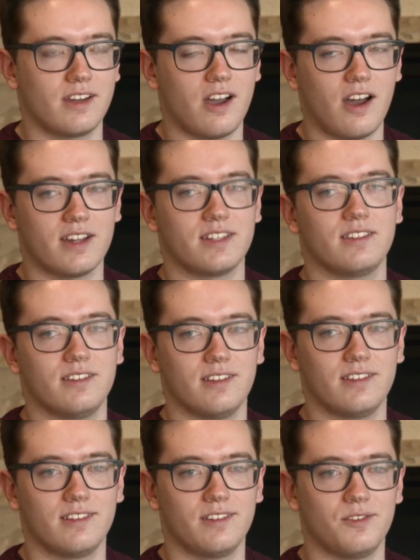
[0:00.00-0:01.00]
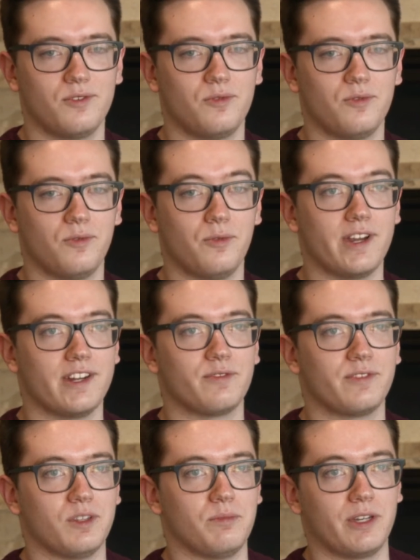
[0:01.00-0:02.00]
constant waiting
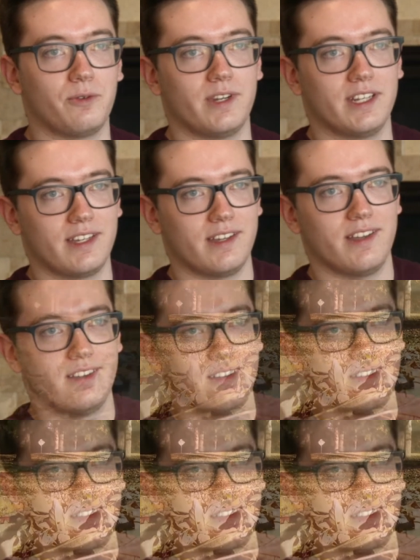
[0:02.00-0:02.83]
for the big one again.